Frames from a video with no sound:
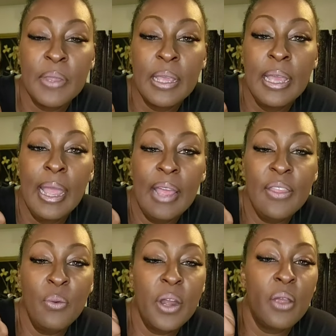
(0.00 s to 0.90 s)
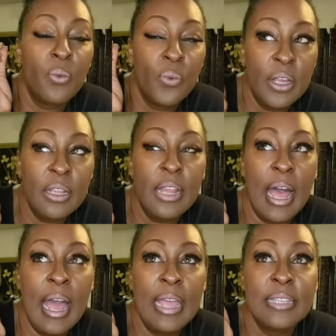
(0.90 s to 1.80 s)
And then when I
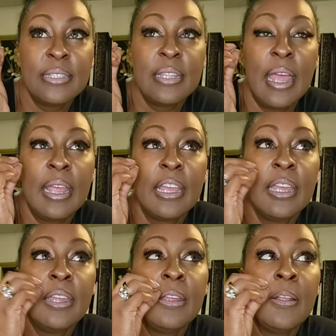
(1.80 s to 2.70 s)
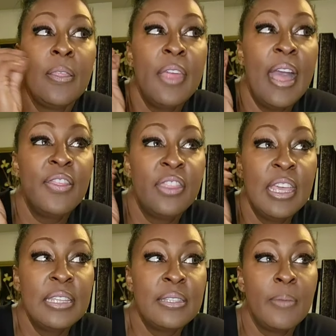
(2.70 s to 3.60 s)
realized like that
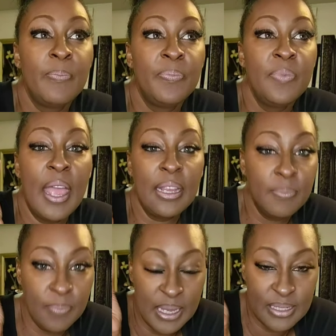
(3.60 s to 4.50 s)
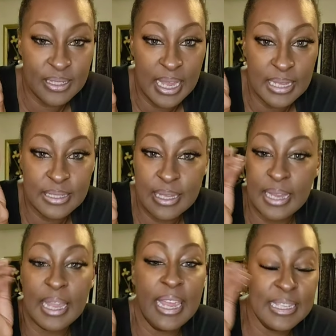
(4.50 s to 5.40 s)
this like business like
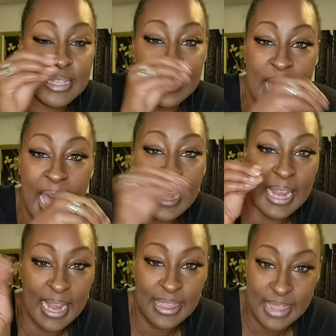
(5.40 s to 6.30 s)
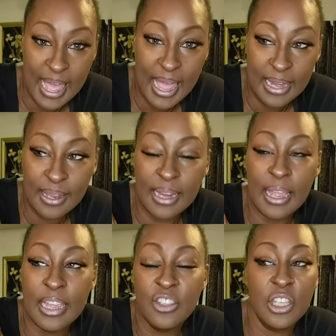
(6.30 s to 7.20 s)
is that and that like it
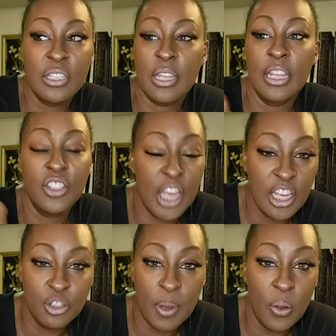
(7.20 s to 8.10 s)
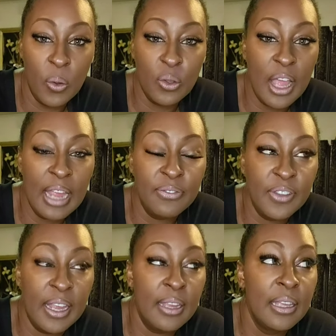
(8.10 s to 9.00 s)
just like changed my whole life.
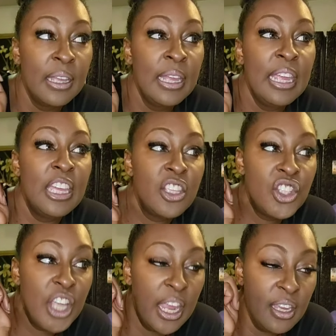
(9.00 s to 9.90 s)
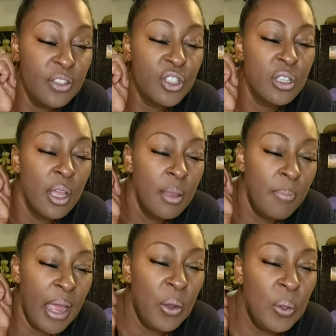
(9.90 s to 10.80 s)
Like it changed my
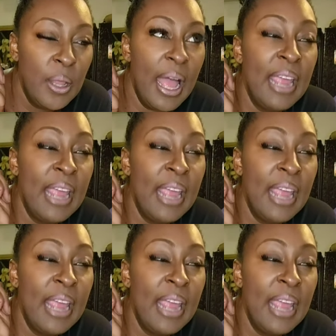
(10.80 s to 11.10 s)
whole life.